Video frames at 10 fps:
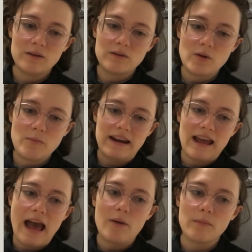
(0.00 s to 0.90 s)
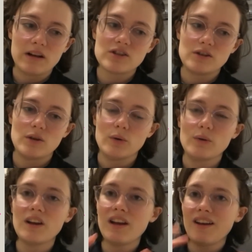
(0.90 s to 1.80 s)
no matter how much
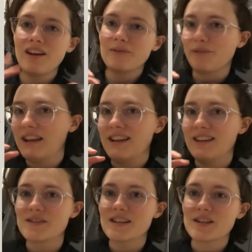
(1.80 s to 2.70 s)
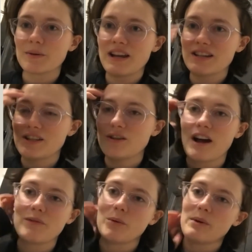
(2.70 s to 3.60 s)
you flee your situation,
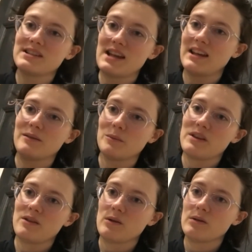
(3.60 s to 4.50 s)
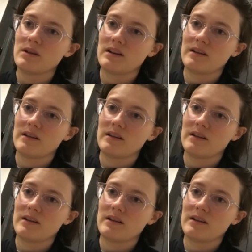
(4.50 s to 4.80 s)
you kind of always take it with you.